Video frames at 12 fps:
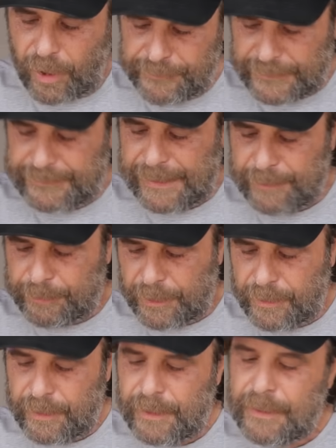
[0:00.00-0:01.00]
on the
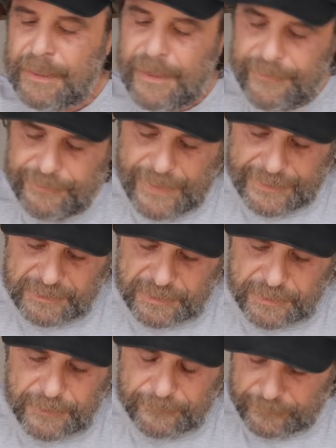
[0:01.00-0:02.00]
damper
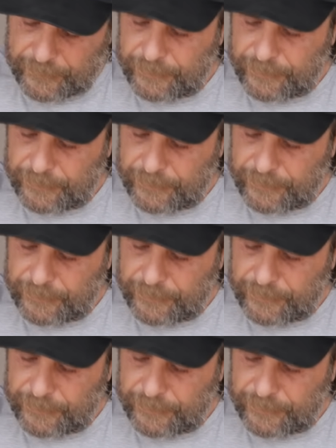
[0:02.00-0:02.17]
that's